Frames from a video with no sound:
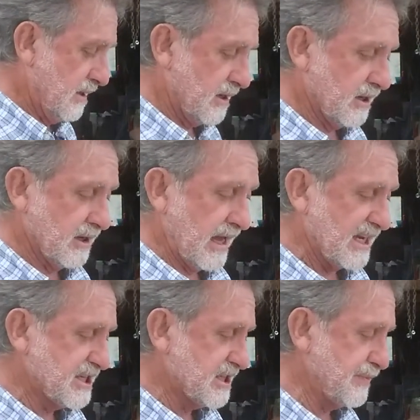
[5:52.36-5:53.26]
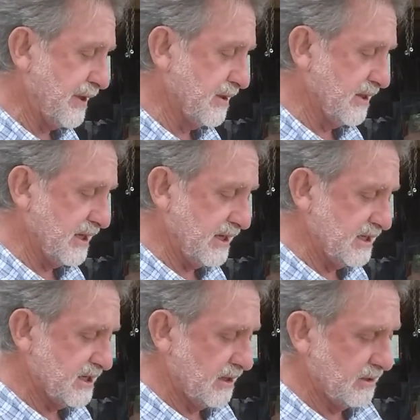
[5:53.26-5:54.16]
I suspend
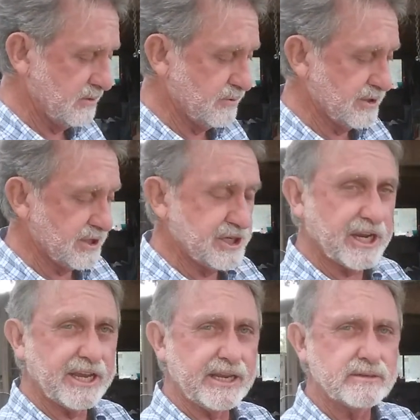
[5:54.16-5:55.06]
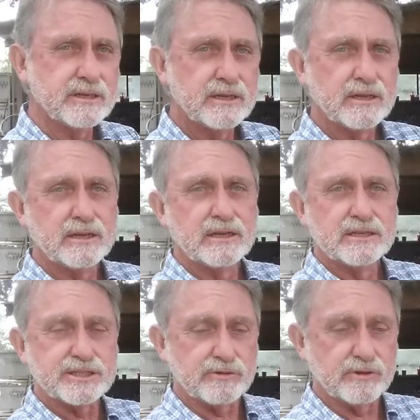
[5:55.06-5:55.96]
these with a chain
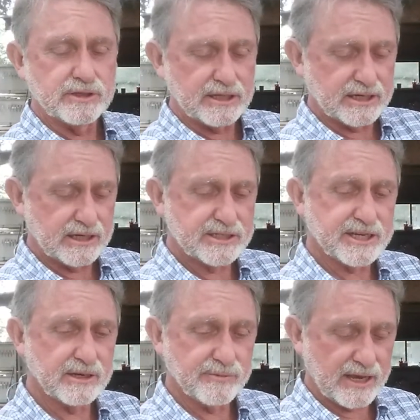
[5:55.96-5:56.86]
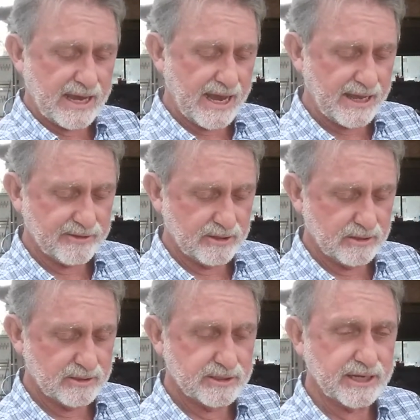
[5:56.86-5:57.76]
so that I can set them to height
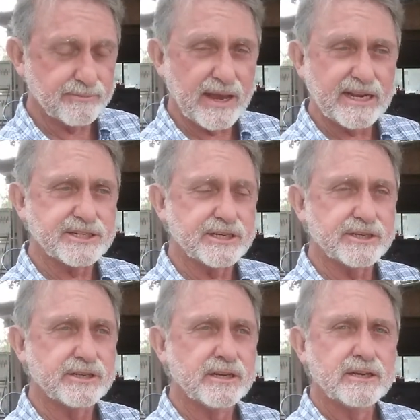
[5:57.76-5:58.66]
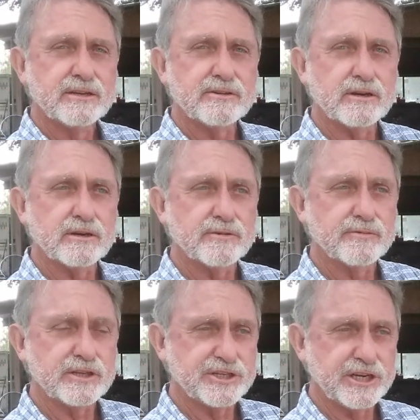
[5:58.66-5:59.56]
that matches
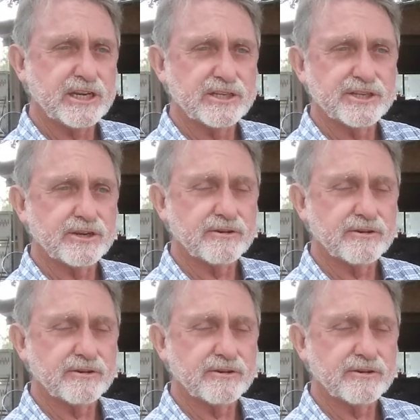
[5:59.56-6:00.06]
the chickens that